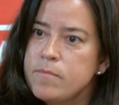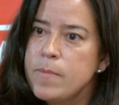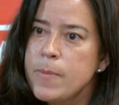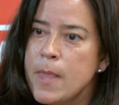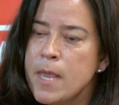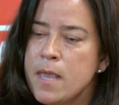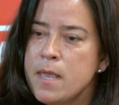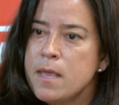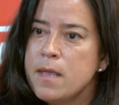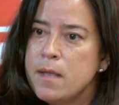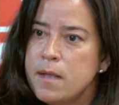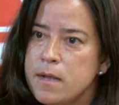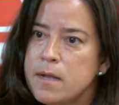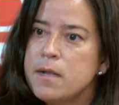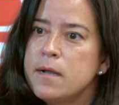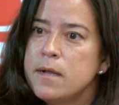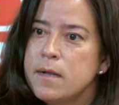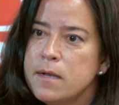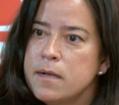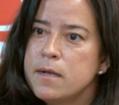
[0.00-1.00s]
into the
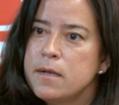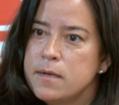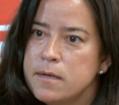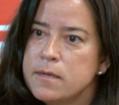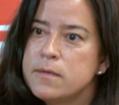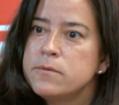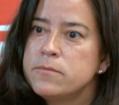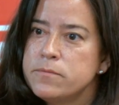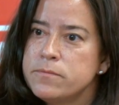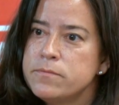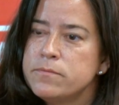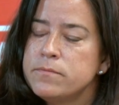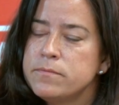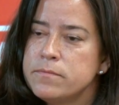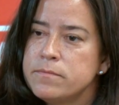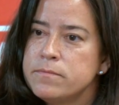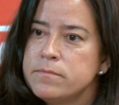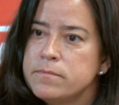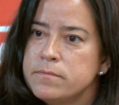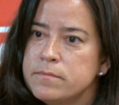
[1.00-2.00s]
missing and murdered women
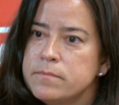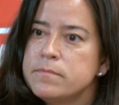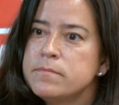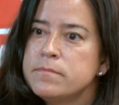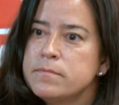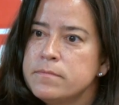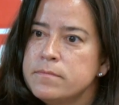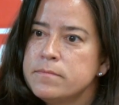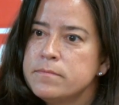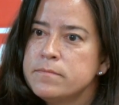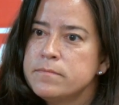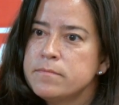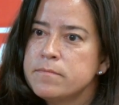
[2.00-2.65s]
of Canada?